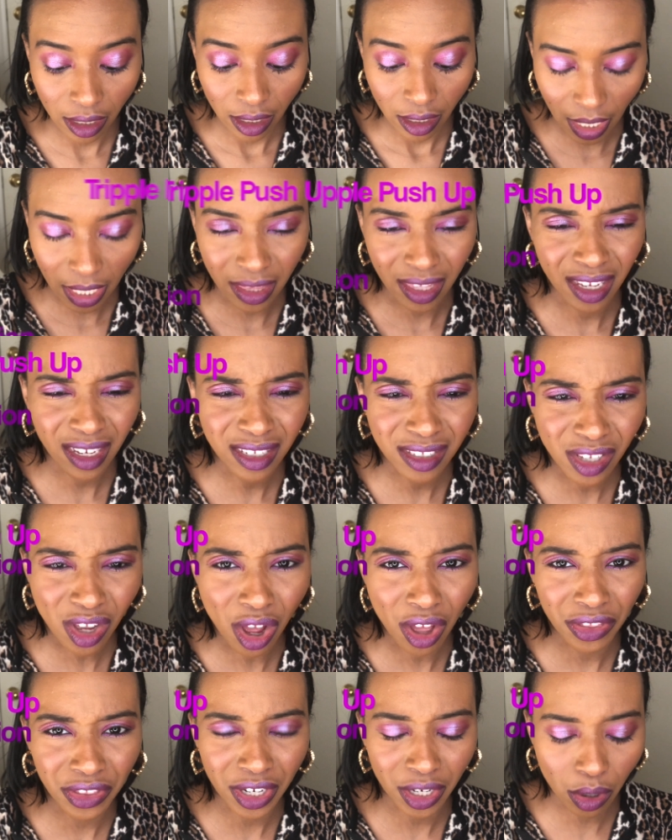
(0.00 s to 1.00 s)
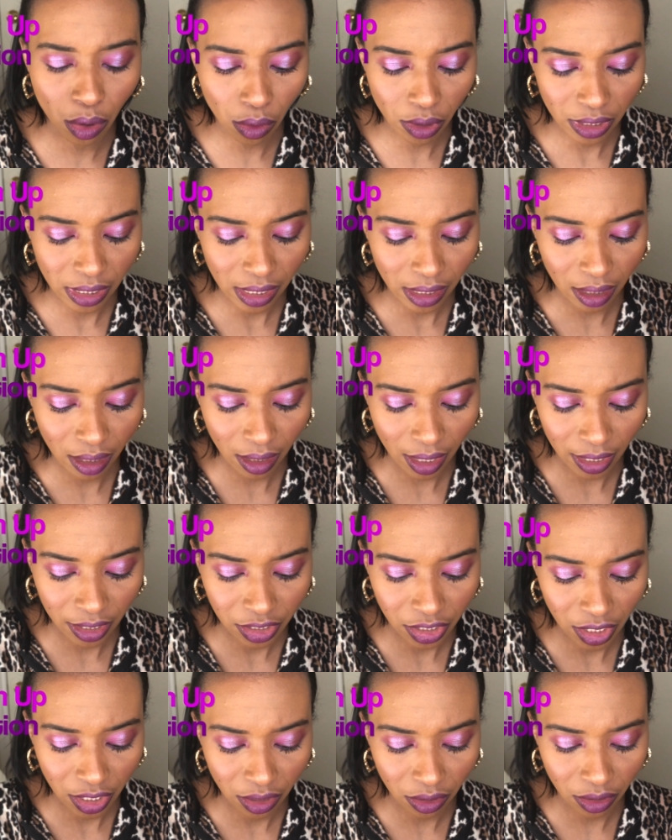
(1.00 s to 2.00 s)
I think it's called their corset
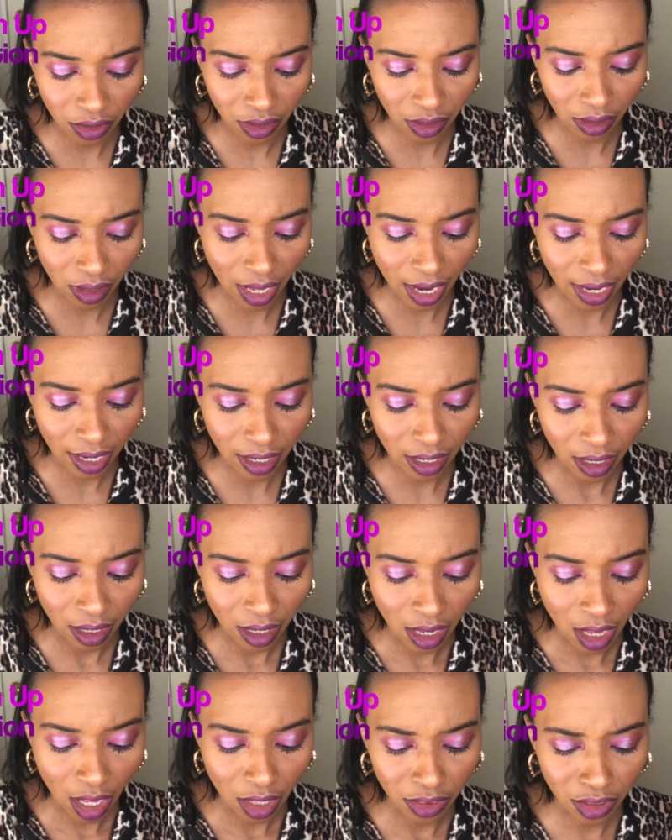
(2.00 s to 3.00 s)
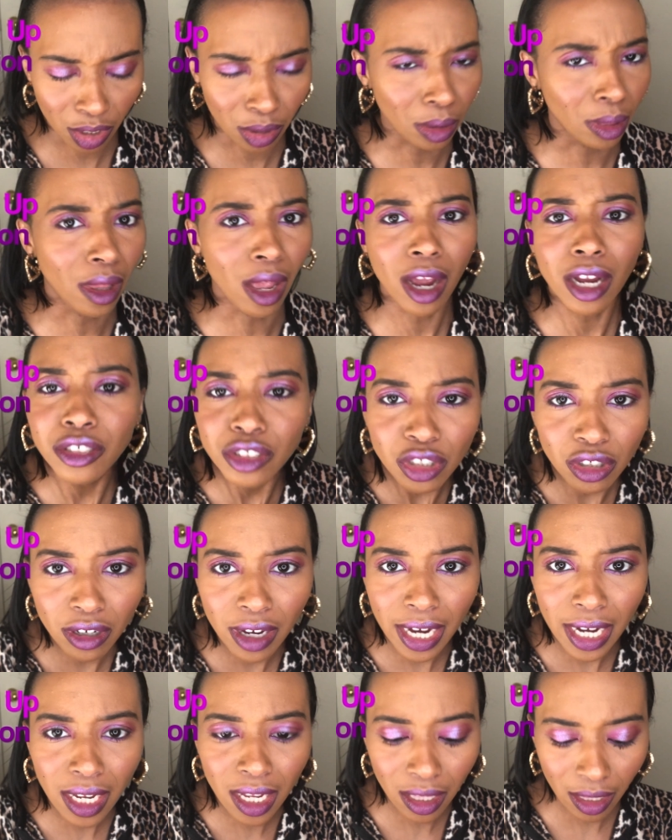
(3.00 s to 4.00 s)
collection, or their
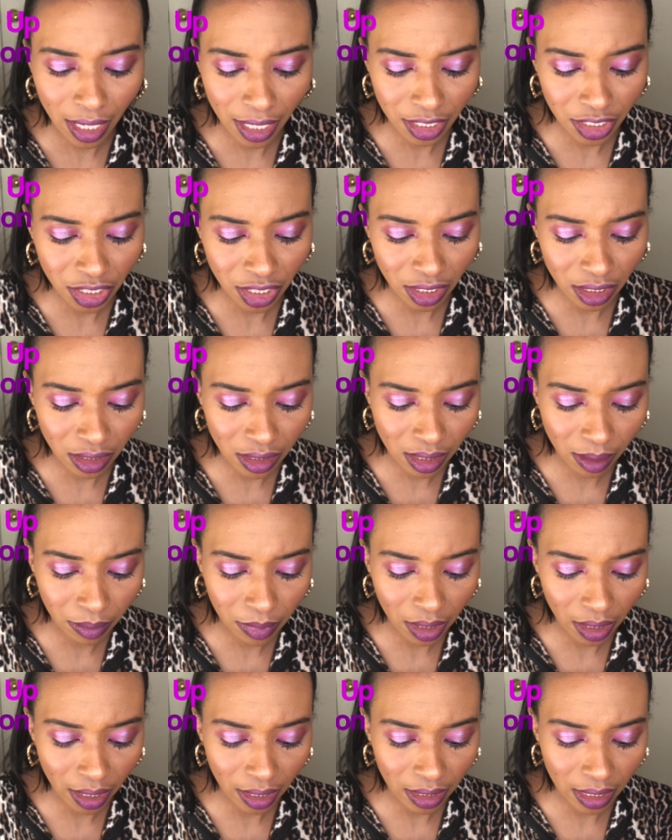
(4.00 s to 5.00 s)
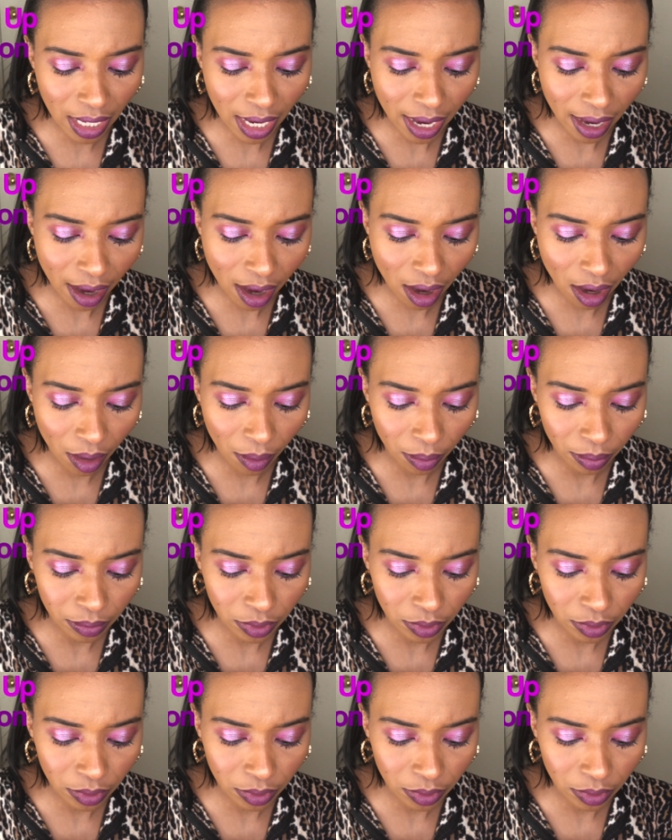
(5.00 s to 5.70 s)
lingerie collection, something like that. I'll